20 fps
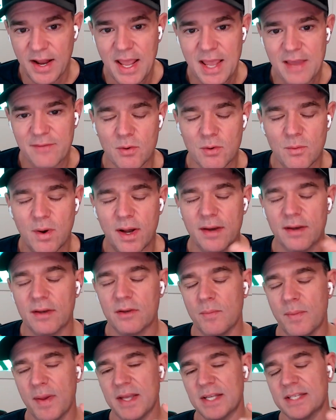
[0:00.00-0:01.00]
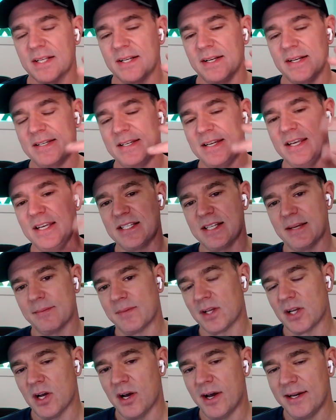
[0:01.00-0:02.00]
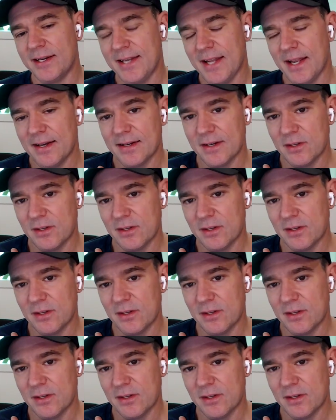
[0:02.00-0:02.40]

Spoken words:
Hey, want, you basically tease up the content.